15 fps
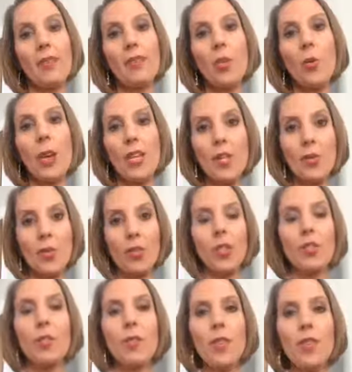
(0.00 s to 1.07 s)
So I usually
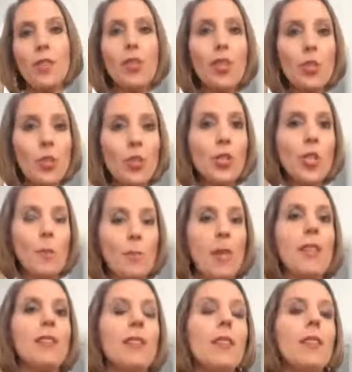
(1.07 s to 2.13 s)
do this on a short-term
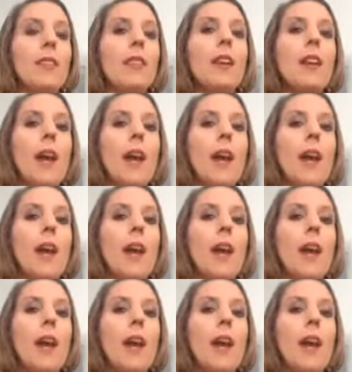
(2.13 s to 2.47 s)
basis.